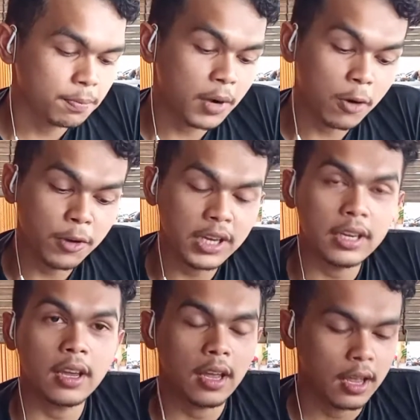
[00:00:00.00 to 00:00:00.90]
Betta
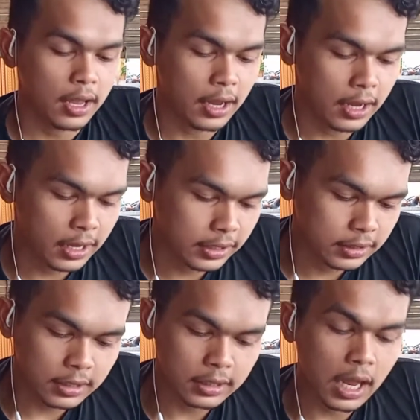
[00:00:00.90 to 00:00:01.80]
fish spawning
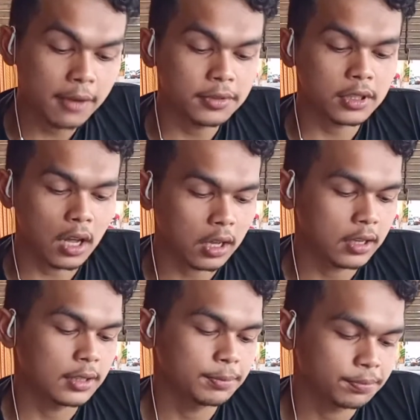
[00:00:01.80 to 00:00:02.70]
and
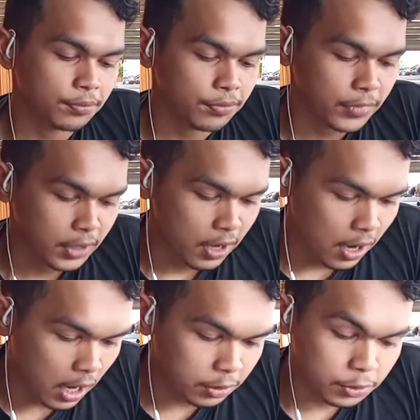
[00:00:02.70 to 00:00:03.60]
livestock.
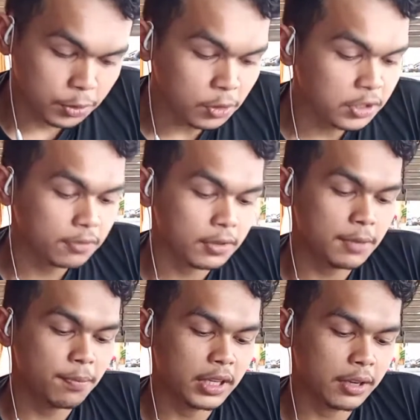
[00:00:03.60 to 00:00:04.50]

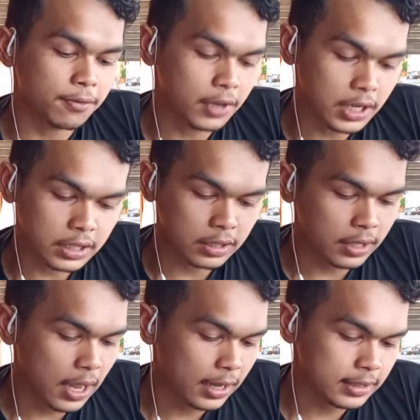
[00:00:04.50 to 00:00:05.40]
How to cultivate
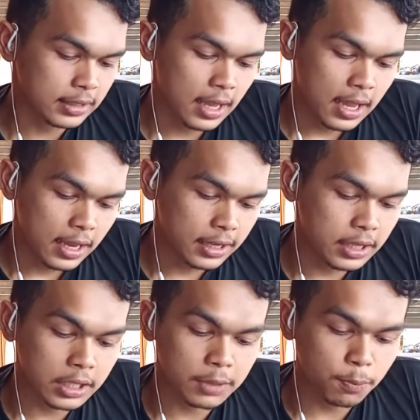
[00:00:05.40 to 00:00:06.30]
betta fish
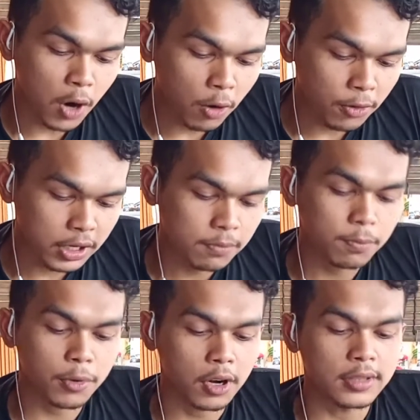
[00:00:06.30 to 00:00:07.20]
next is the
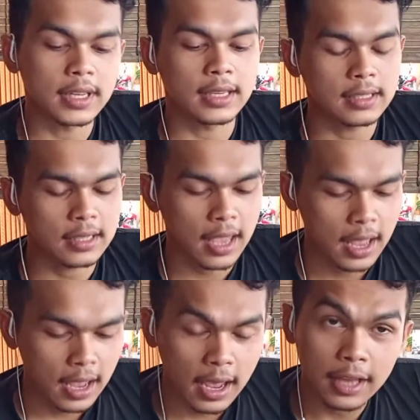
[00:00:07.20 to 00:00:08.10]
spawning
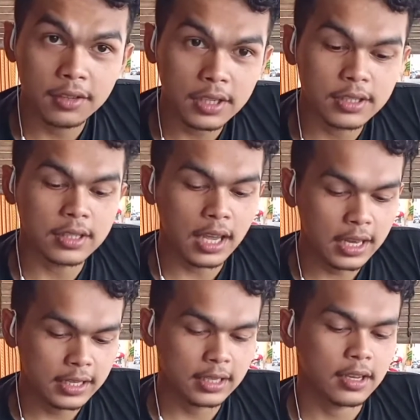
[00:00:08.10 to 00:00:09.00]
process.
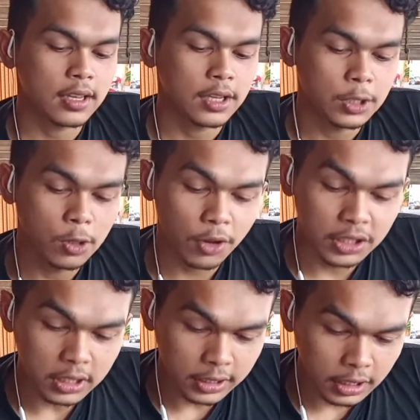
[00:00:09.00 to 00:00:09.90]
At this
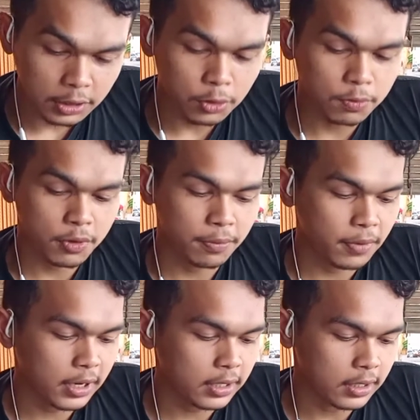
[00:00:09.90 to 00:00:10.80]
stage, you only
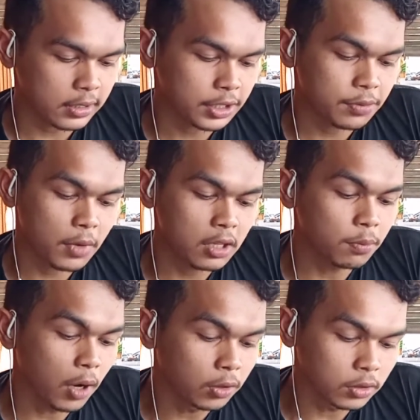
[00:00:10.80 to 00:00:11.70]
need to
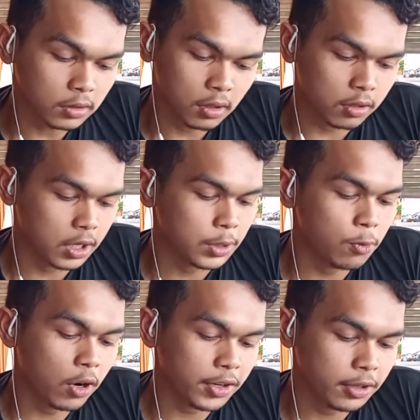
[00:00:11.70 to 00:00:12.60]
prepare a small
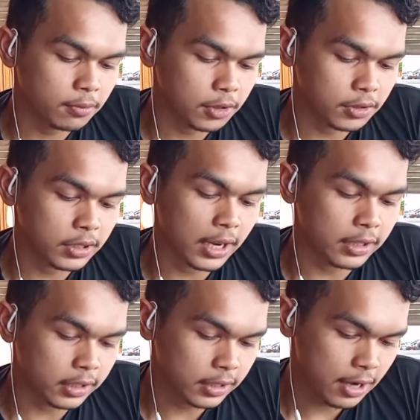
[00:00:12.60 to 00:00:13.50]
bowl or
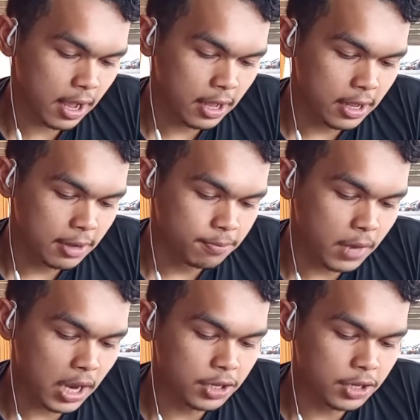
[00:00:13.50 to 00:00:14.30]
aquarium container